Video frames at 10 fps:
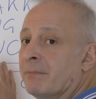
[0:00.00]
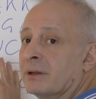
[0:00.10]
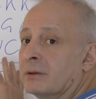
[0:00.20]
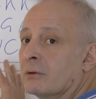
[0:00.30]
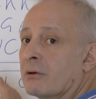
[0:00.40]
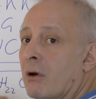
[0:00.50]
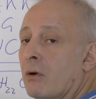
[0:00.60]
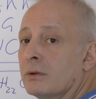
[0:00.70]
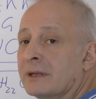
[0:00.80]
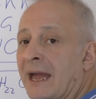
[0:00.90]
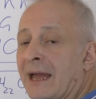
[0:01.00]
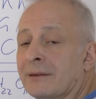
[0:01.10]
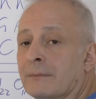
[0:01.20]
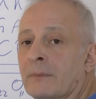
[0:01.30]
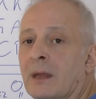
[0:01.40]
sucrose
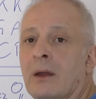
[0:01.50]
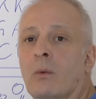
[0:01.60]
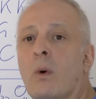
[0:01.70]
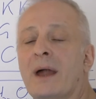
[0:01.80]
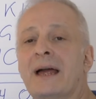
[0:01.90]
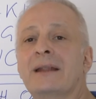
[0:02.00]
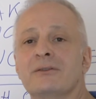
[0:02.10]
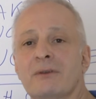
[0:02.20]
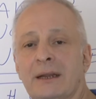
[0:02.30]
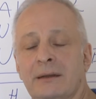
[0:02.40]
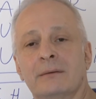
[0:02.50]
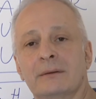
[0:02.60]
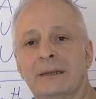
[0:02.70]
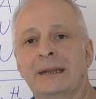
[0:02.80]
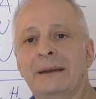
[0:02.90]
as 100
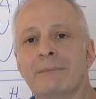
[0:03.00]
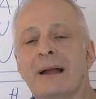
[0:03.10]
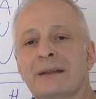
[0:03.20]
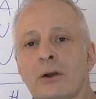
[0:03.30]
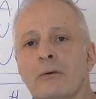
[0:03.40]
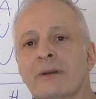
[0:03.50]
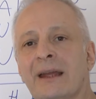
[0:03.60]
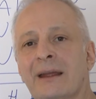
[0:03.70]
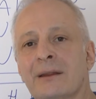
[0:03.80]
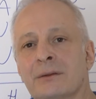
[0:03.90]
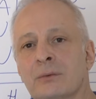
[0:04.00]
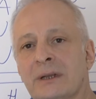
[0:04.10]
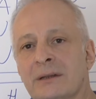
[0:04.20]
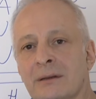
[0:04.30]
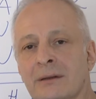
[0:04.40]
in matter of
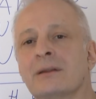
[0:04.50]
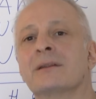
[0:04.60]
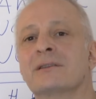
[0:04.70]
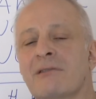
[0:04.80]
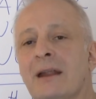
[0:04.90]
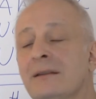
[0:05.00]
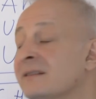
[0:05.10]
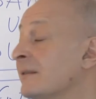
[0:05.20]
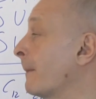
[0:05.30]
sweet strength,